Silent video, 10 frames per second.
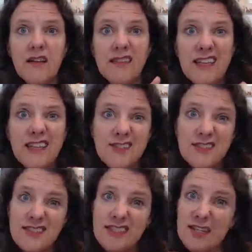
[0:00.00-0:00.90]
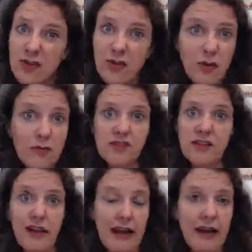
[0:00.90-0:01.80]
These are
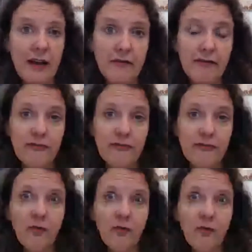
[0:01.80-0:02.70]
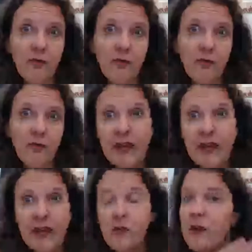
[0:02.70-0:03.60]
goals that I have for my
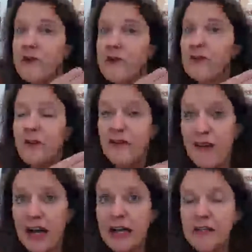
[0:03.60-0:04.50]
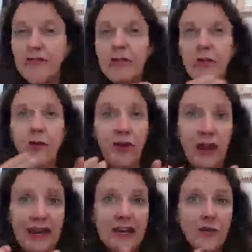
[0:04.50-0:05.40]
child, whether they're 5 or
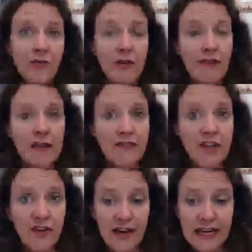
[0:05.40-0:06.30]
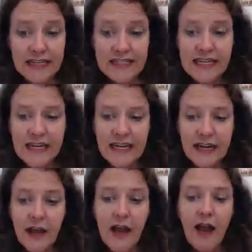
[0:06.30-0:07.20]
8 or 11 or
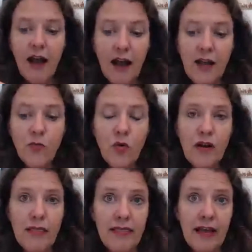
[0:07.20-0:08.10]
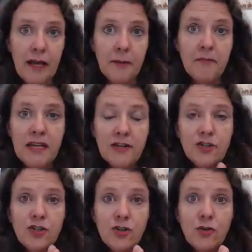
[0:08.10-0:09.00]
18. I want them
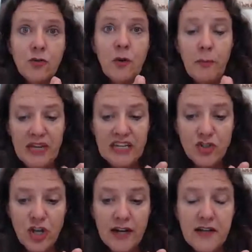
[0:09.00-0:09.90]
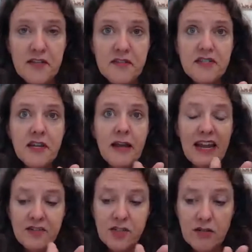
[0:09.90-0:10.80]
to be just
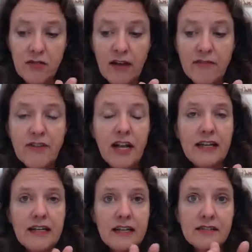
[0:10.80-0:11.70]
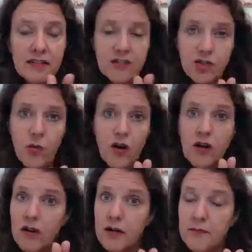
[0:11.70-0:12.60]
and to love kindness and to
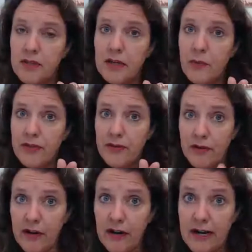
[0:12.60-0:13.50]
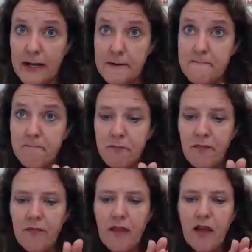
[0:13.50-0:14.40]
walk humbly with their God.